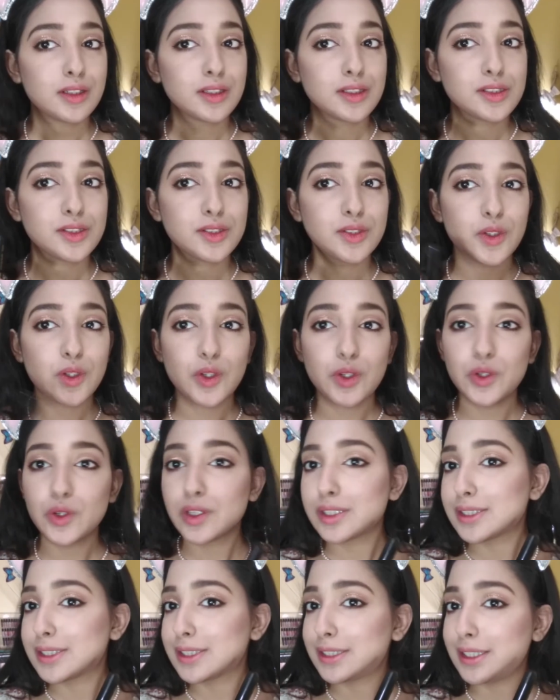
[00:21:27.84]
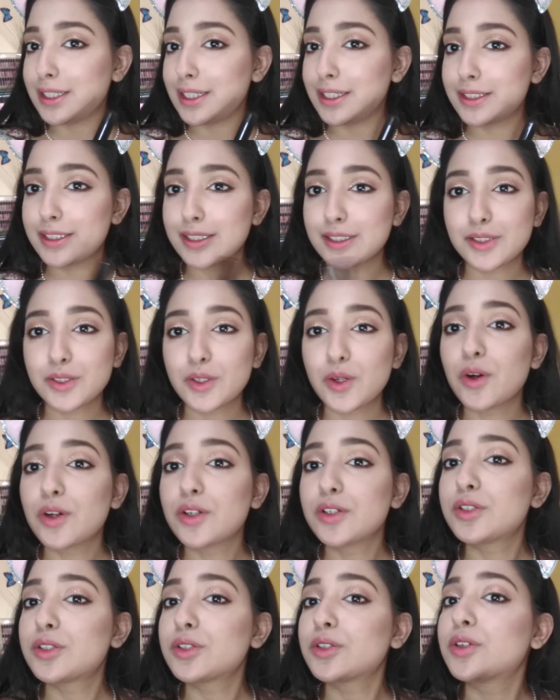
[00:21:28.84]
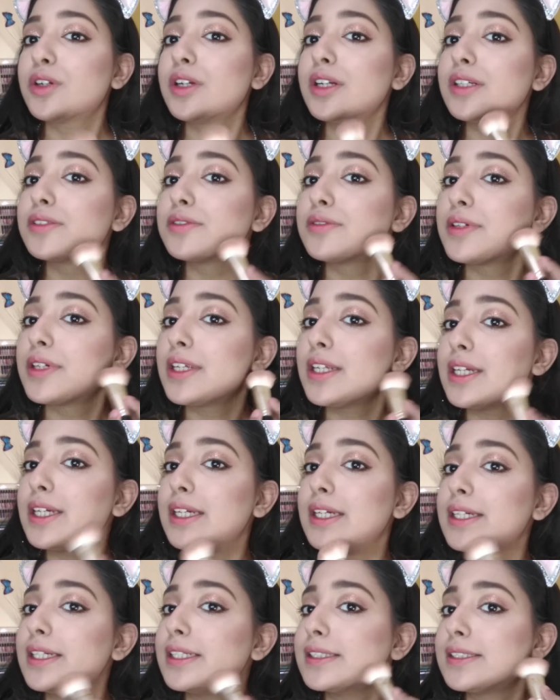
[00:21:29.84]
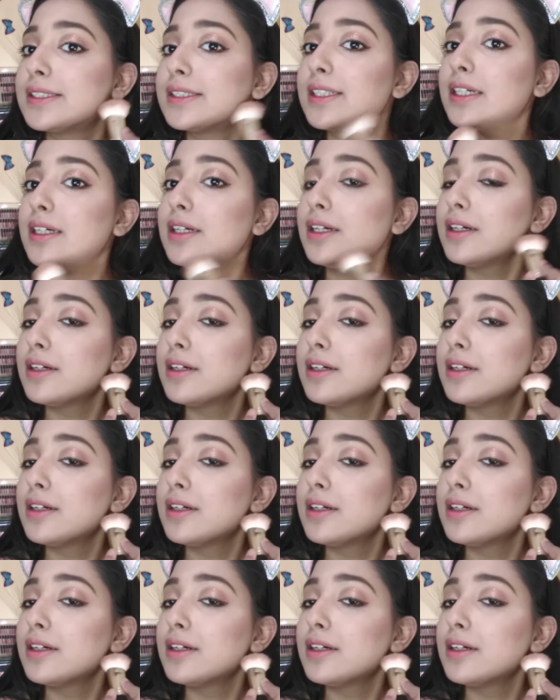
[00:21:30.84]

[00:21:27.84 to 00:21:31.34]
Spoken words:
So you can see this contour is very easy.